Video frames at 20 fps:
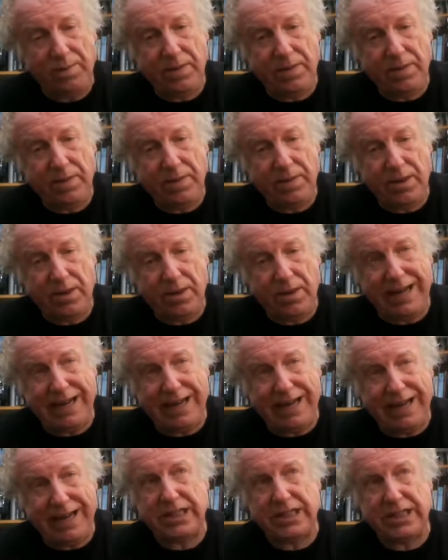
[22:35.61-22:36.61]
They're in
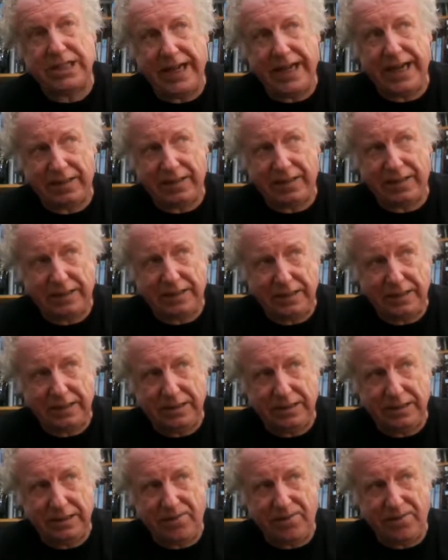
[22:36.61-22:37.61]
tears and
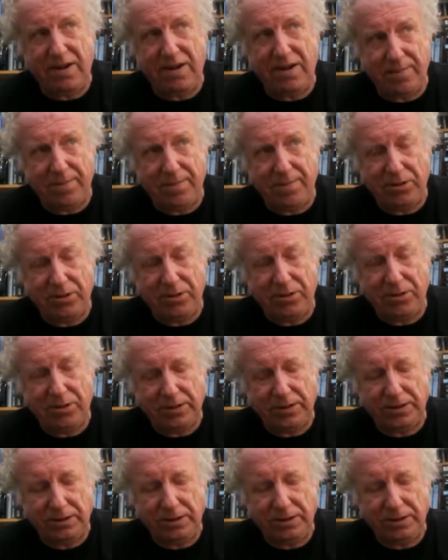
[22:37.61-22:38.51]
very emotional.